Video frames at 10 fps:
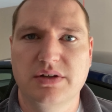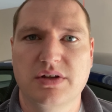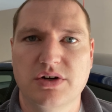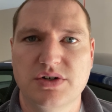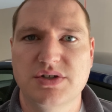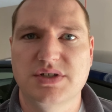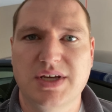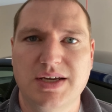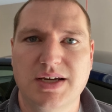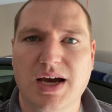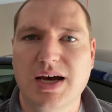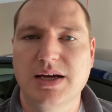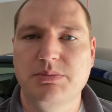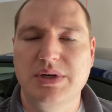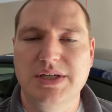There is a
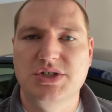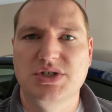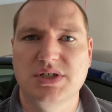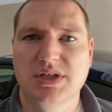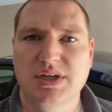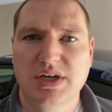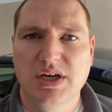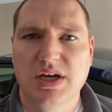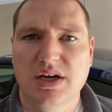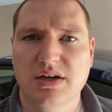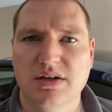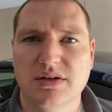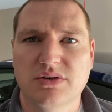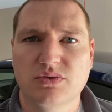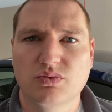high-pitched
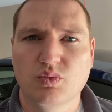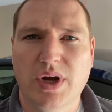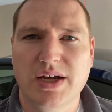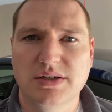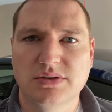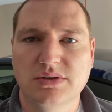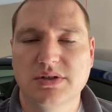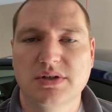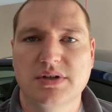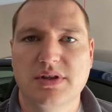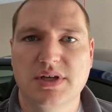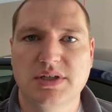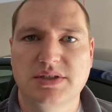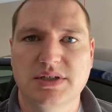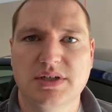rattle
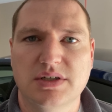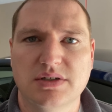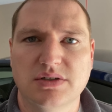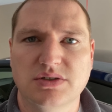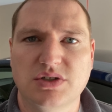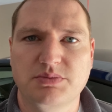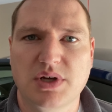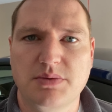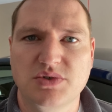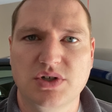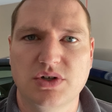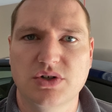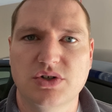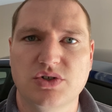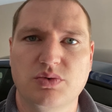that sometimes
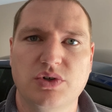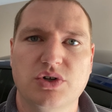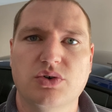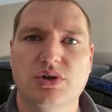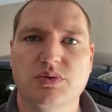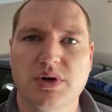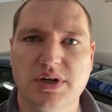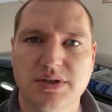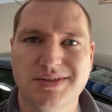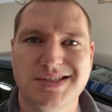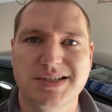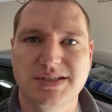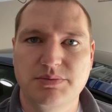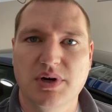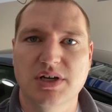occurs when you're going around
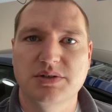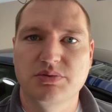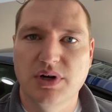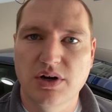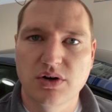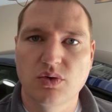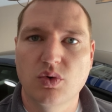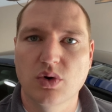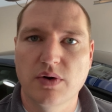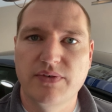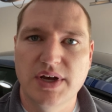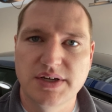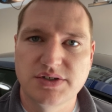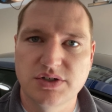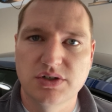60 miles per hour or
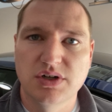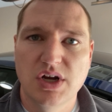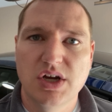faster.